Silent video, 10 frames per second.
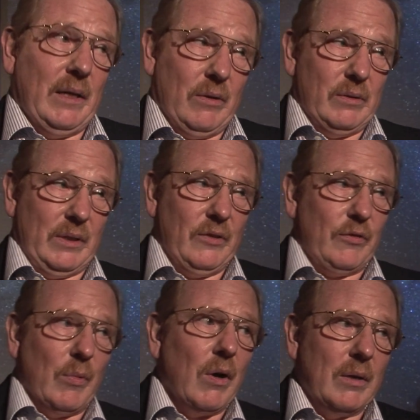they're only a
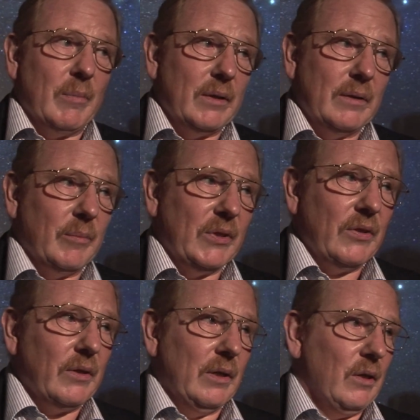small amount of the
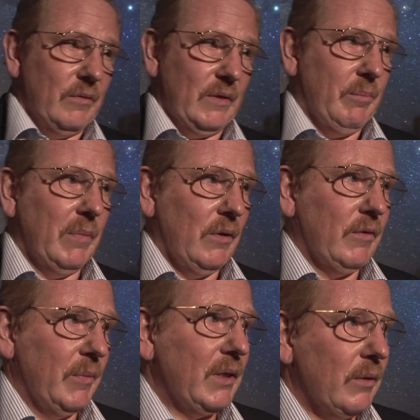material of a, of
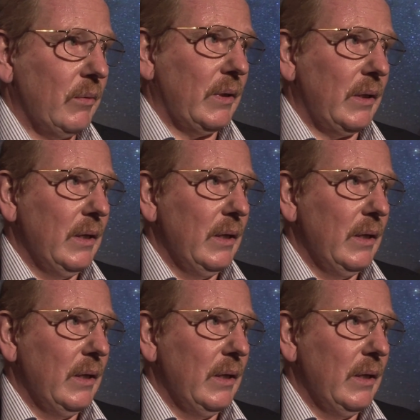a Milky Way.